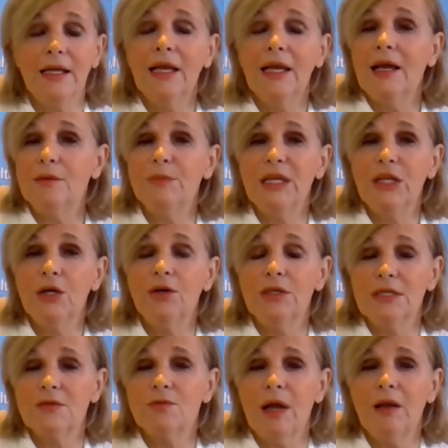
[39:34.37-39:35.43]
it can be done
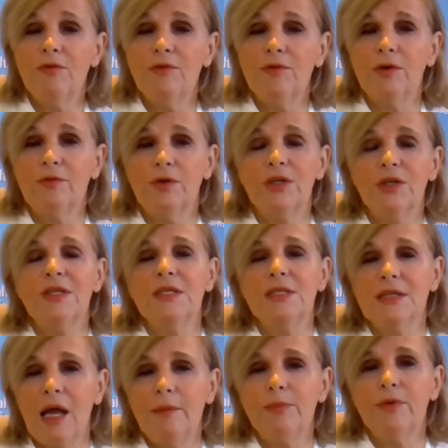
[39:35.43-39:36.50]
as well for this
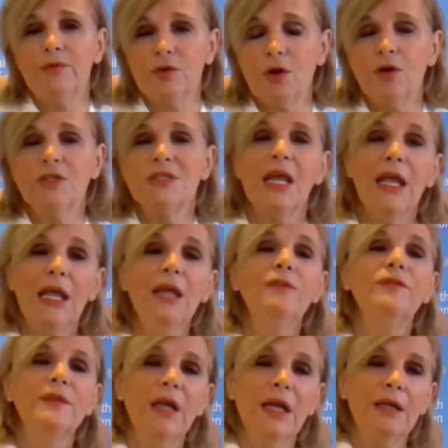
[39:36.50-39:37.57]
type of drugs
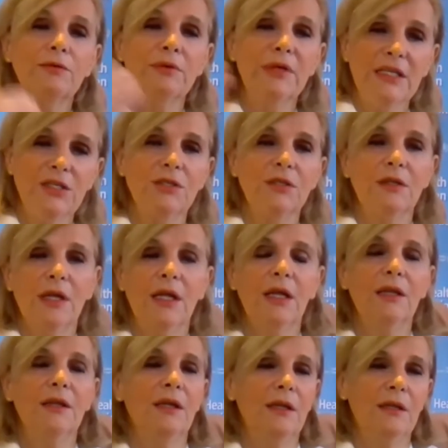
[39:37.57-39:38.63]
if they reach
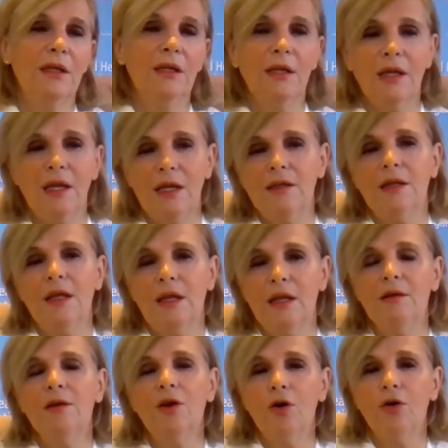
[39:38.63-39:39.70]
and
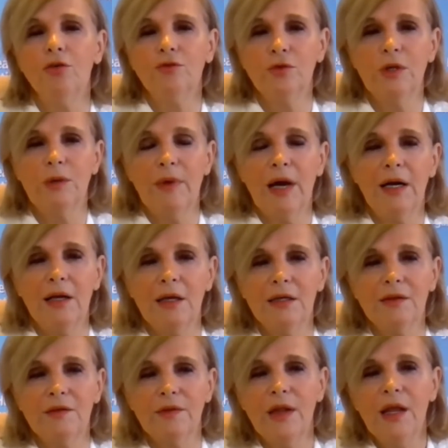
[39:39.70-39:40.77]
they go to the
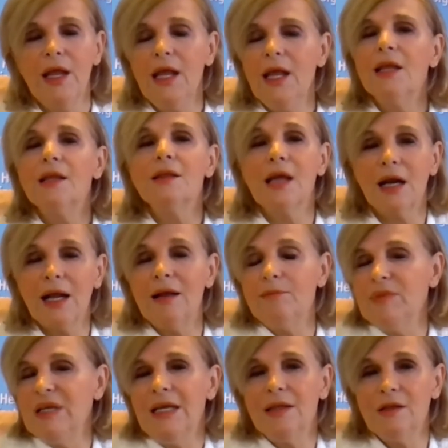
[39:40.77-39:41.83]
market. There can
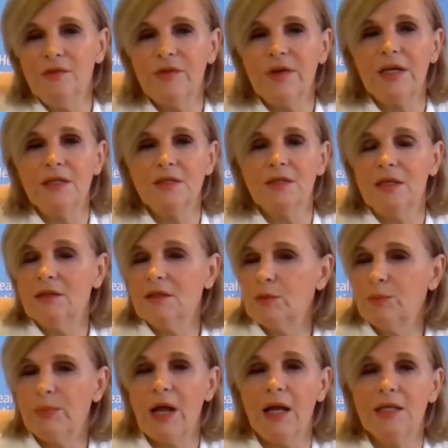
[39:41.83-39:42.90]
be a differentiated
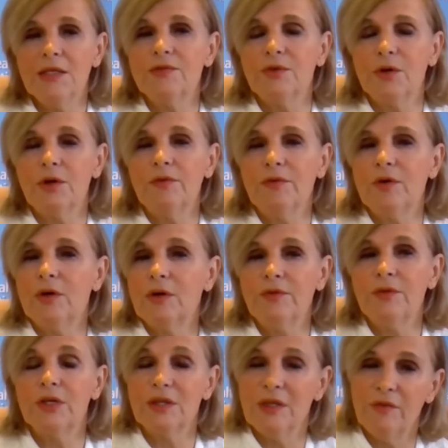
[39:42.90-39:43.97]
price for
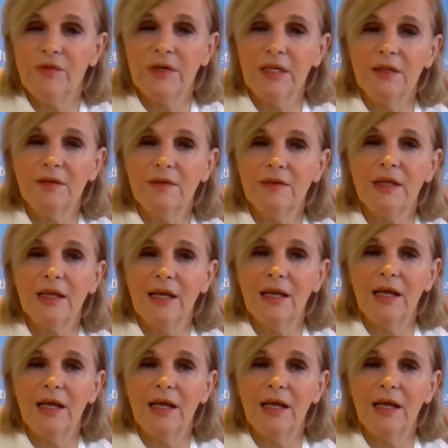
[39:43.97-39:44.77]
different